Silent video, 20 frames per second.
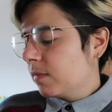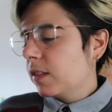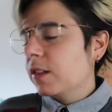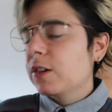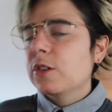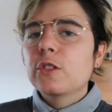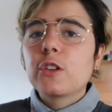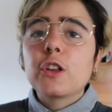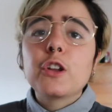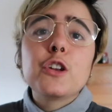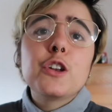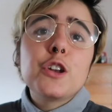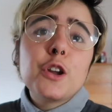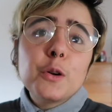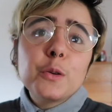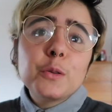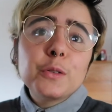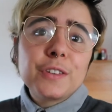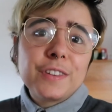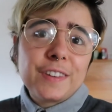there's a
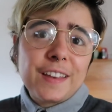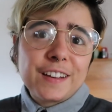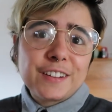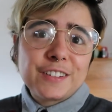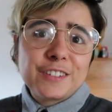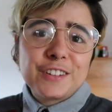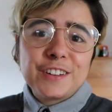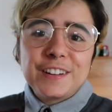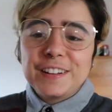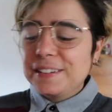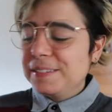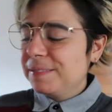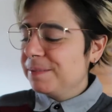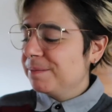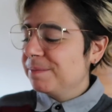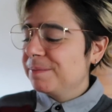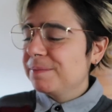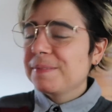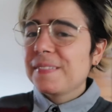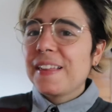note
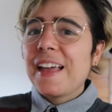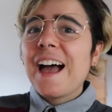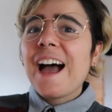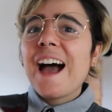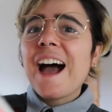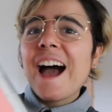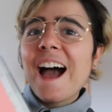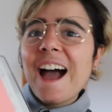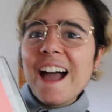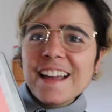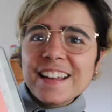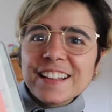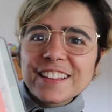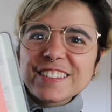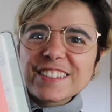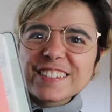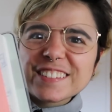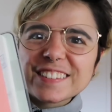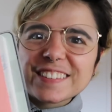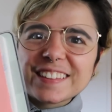section.
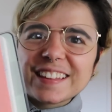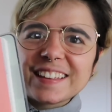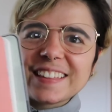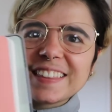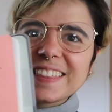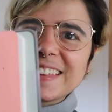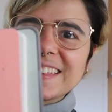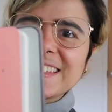Looks like